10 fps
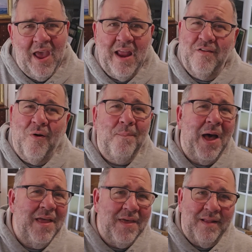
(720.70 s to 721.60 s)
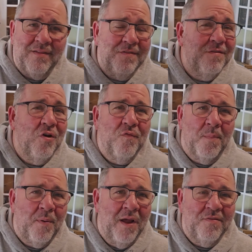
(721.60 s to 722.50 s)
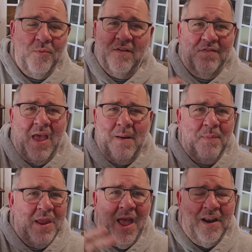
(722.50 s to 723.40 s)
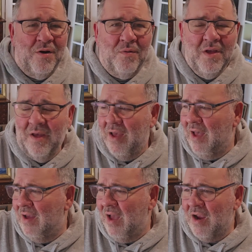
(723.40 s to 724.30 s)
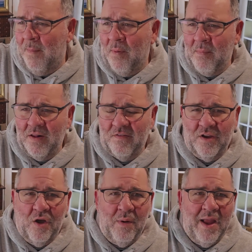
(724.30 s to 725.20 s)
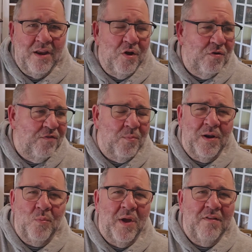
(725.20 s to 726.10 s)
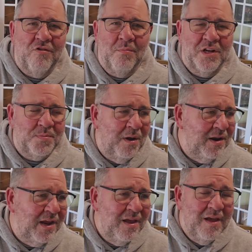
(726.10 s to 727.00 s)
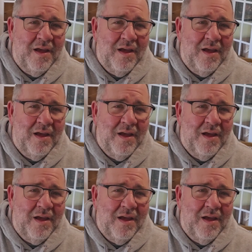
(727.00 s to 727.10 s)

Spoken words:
hey, don't buy that. This is overpriced. We just had a piano a couple months ago and the owners wanted way too much money.